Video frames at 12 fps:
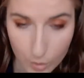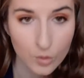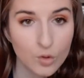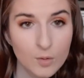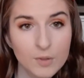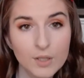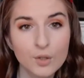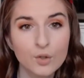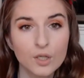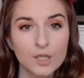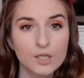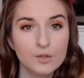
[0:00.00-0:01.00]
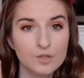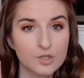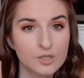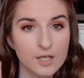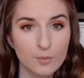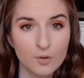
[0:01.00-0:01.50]
normally all I do is
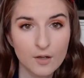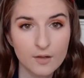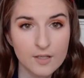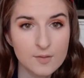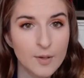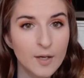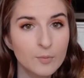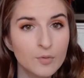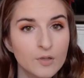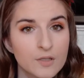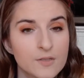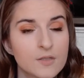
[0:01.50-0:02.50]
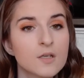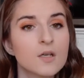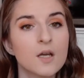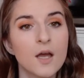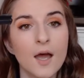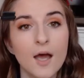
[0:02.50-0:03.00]
just get one of these bad boys
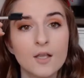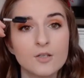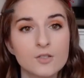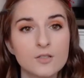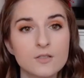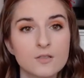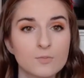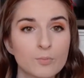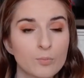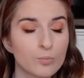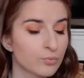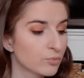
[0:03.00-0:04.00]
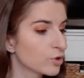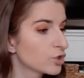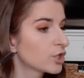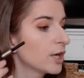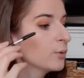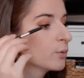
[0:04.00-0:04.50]
and just
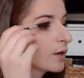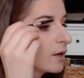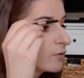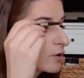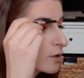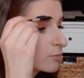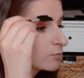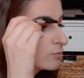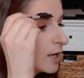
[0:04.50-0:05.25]
brush out whatever